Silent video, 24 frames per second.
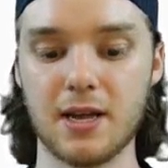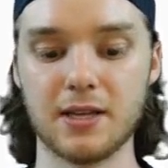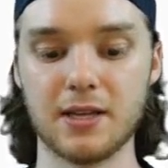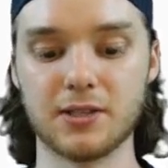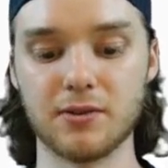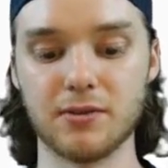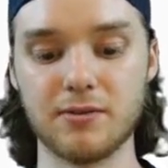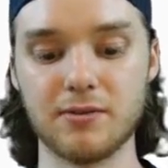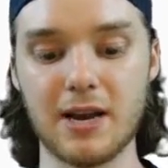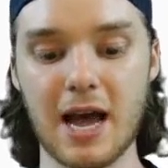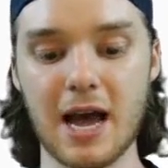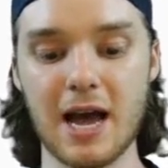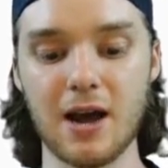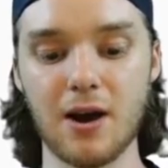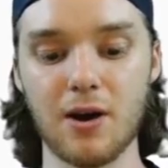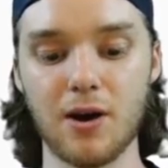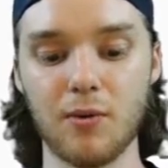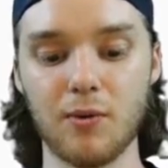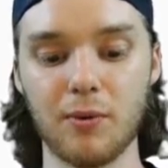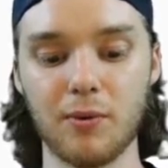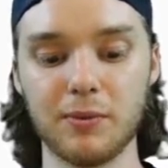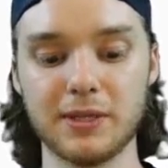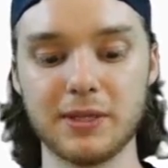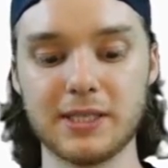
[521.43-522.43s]
And so
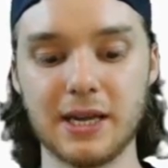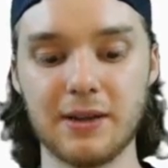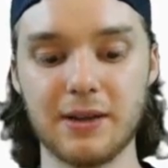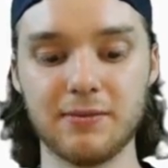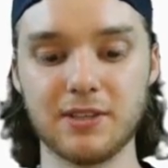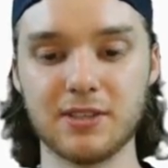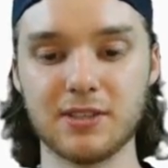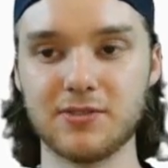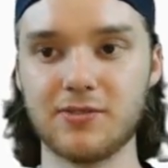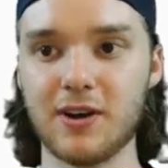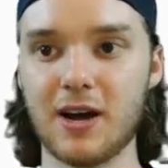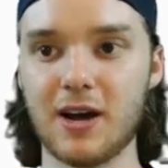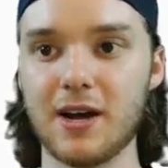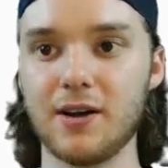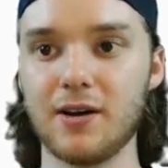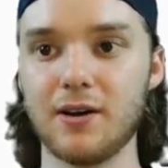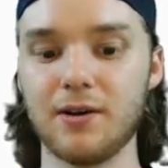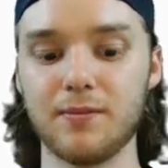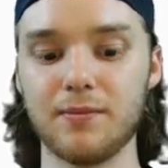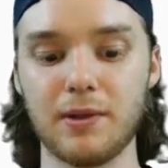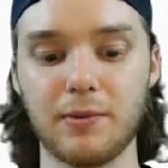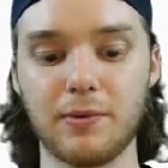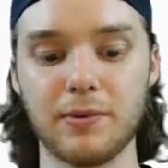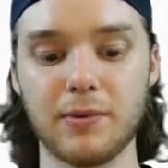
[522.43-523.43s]
now when we save this
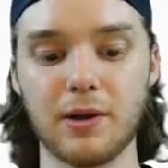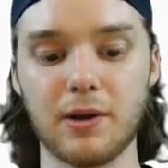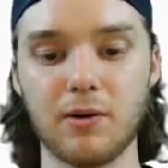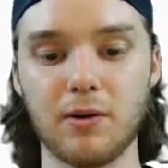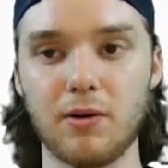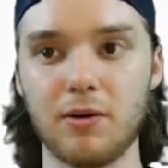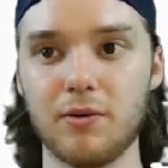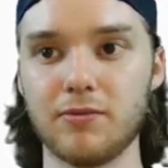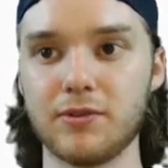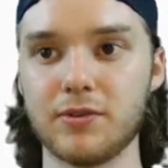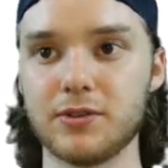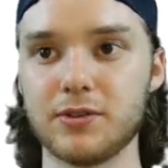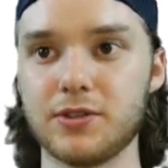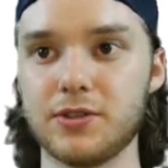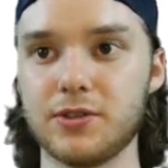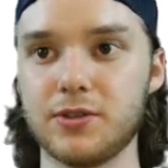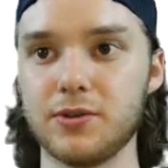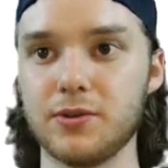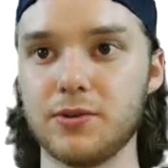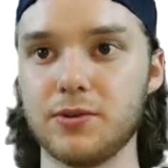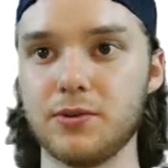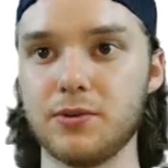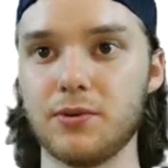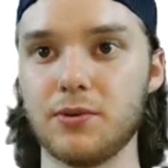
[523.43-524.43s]
file and we go over
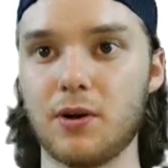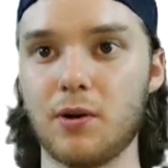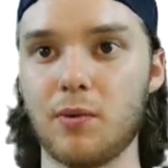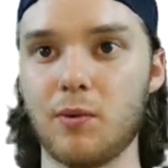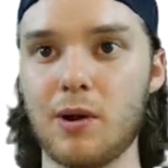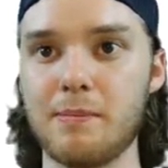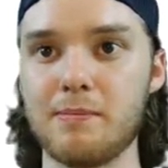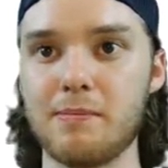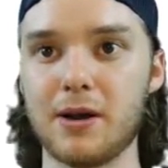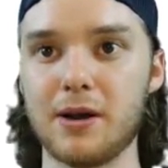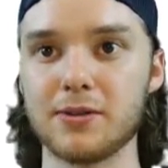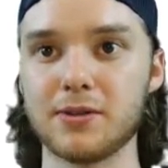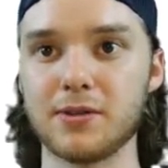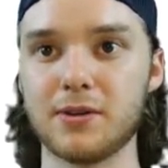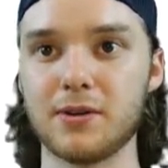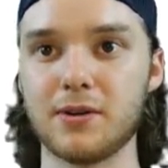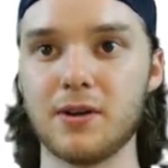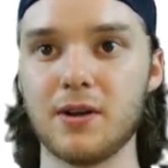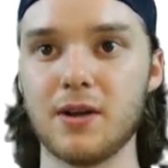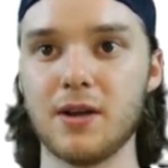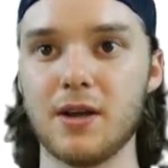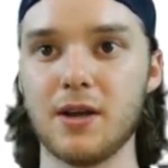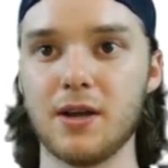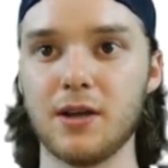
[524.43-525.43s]
to our web
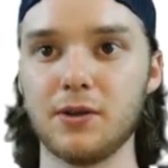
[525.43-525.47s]
browser,